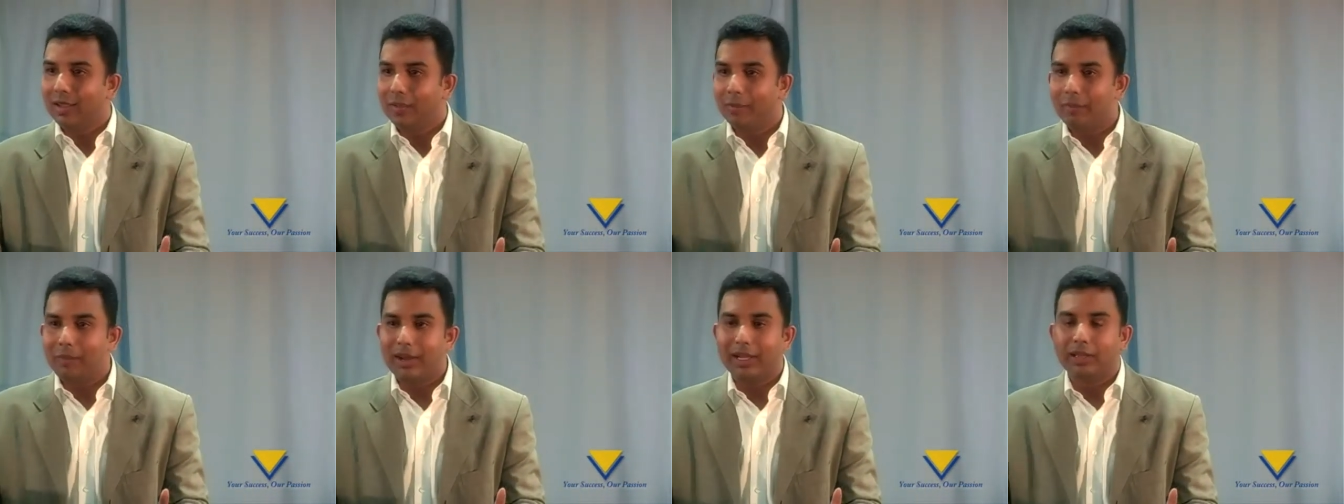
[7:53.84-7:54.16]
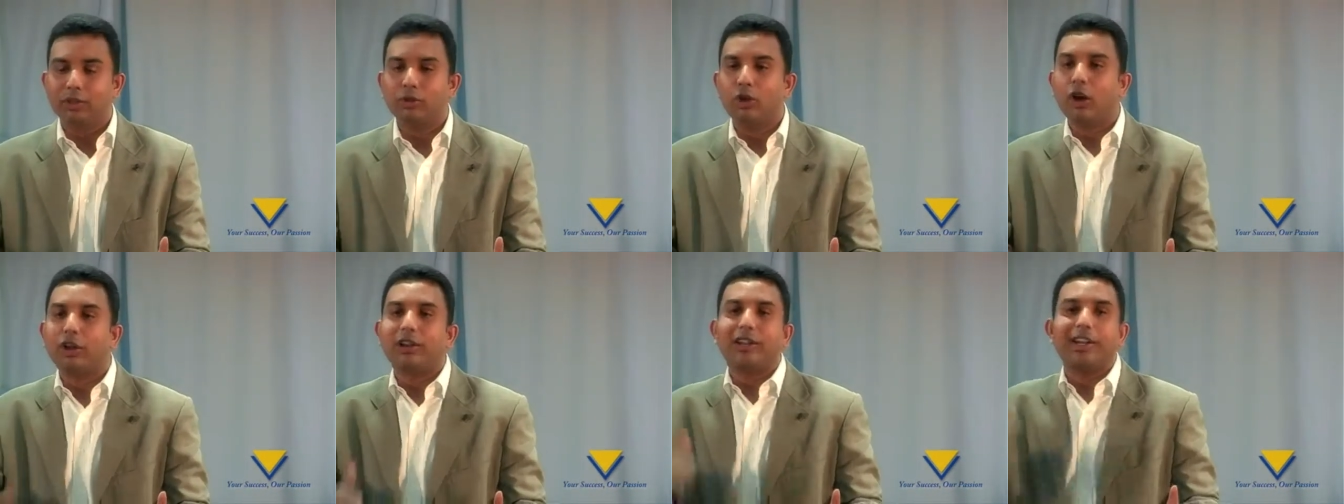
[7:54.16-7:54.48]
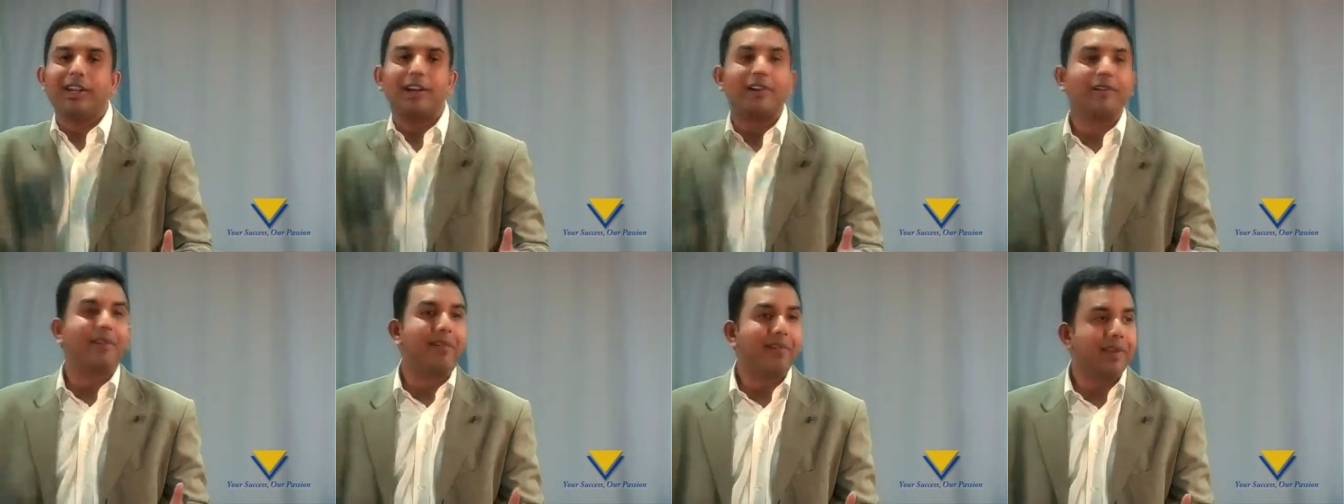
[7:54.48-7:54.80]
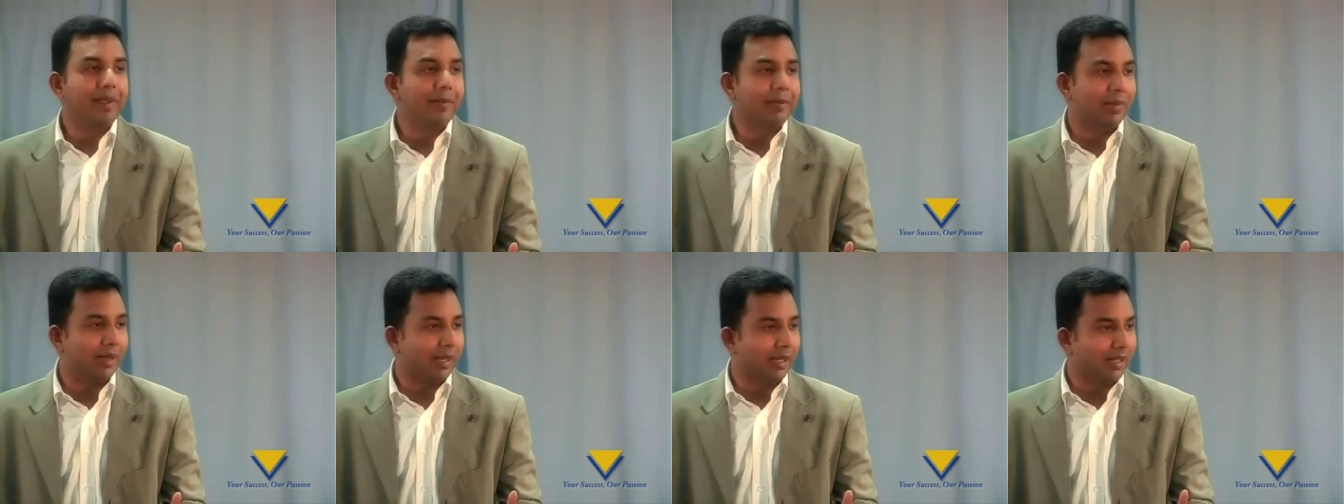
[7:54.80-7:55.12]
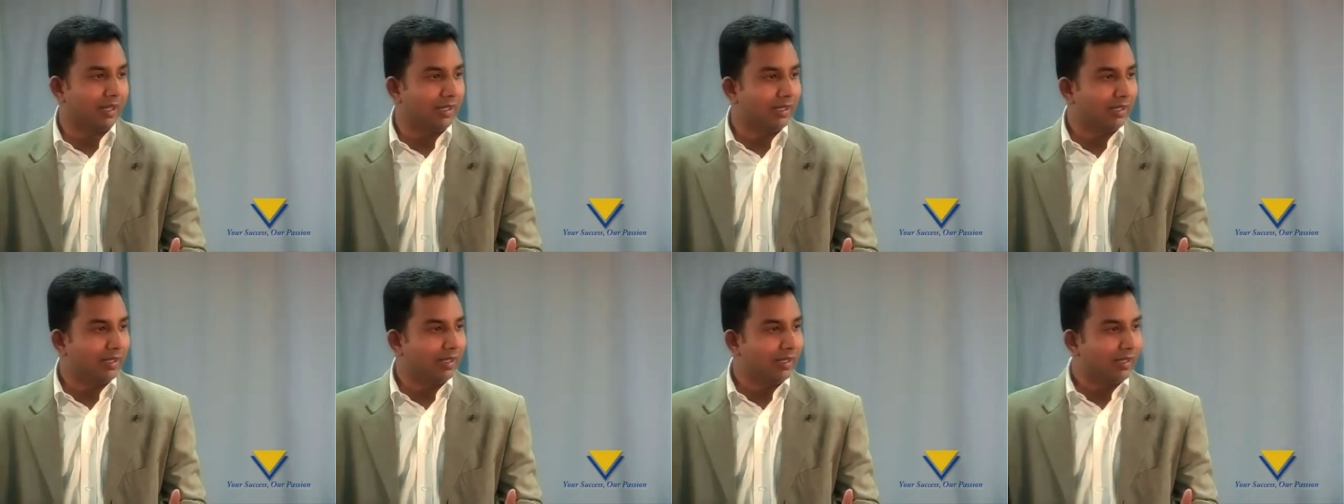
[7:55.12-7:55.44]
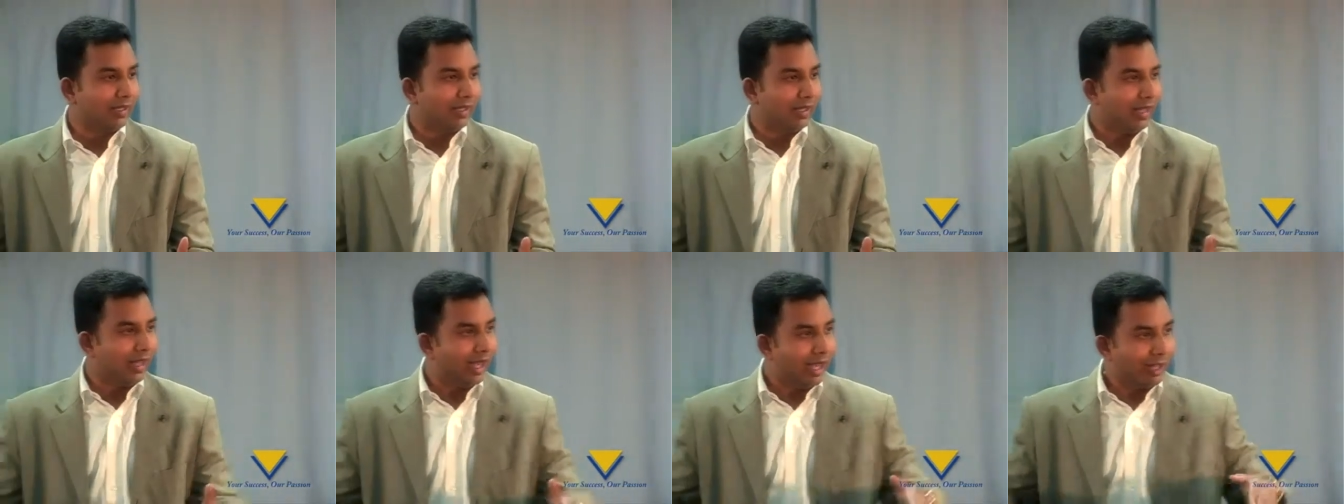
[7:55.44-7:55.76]
but not a dreamer
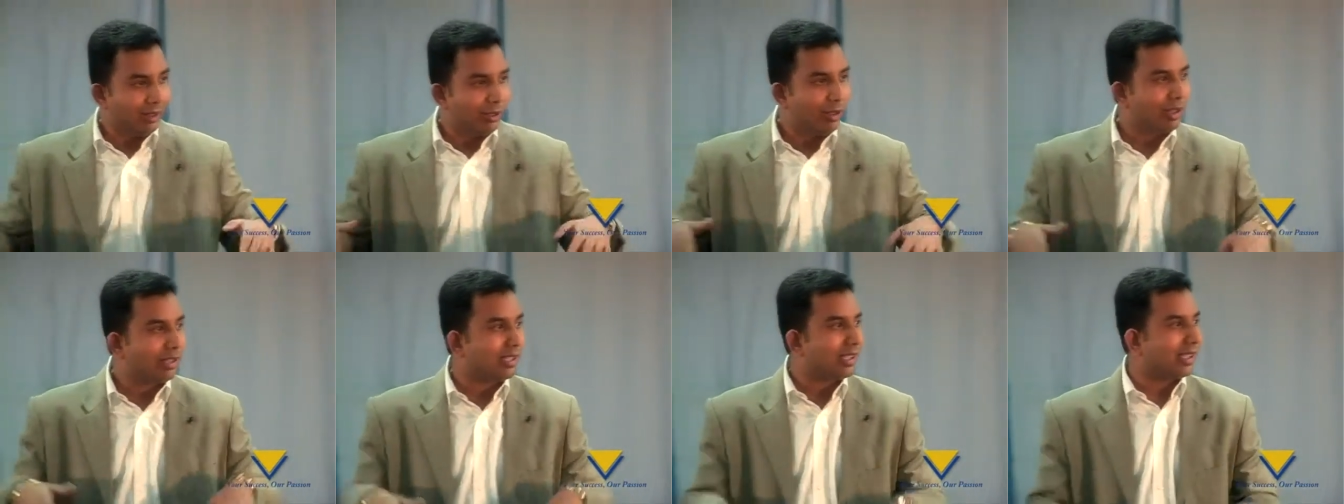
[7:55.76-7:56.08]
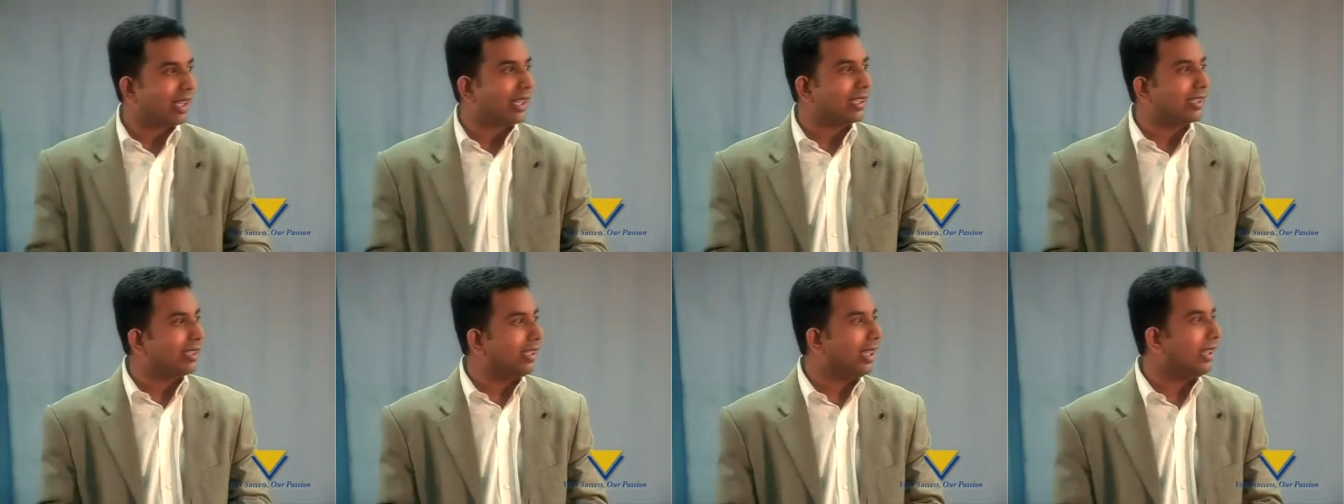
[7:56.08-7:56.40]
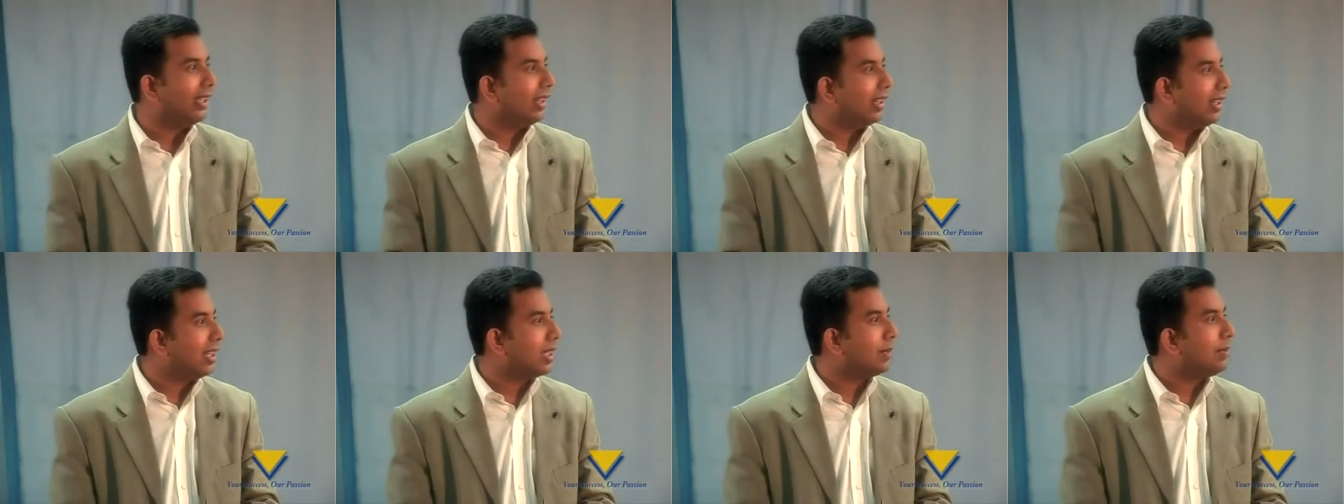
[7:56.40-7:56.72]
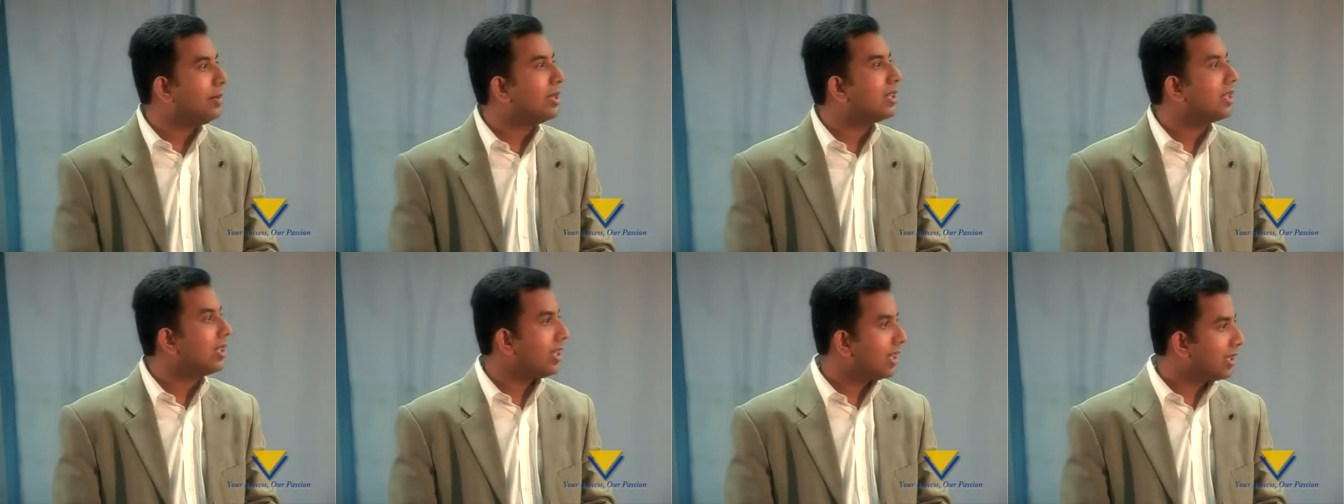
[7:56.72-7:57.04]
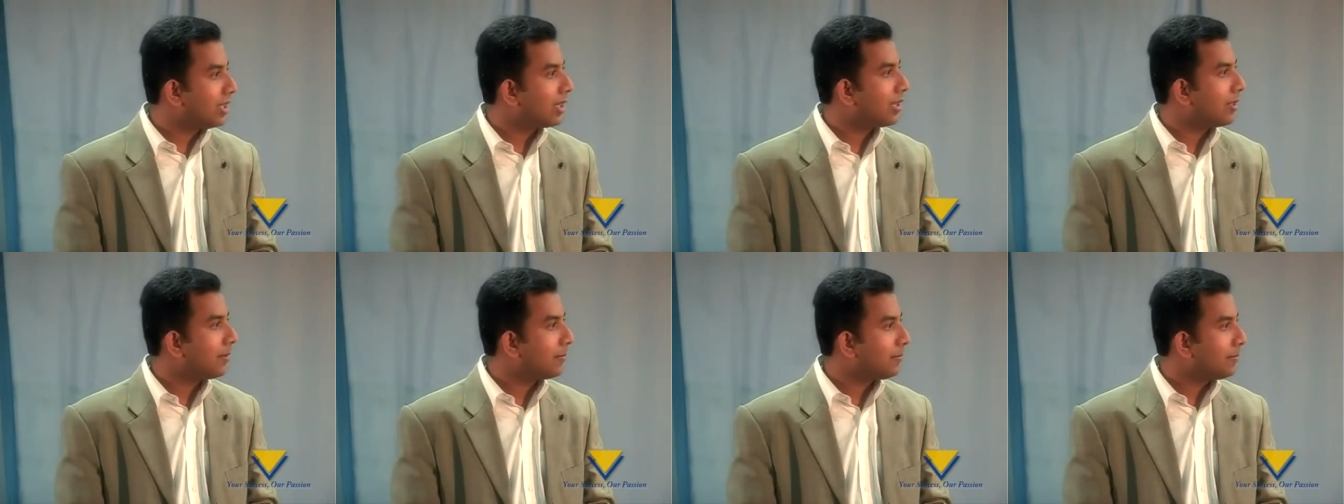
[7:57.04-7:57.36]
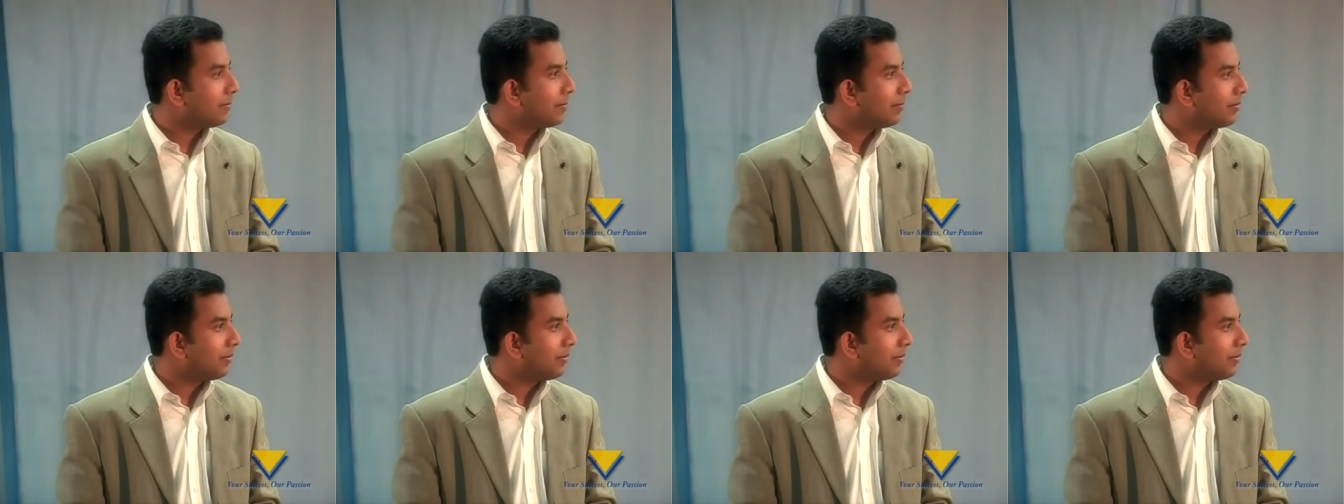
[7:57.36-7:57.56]
and not succeed in this business.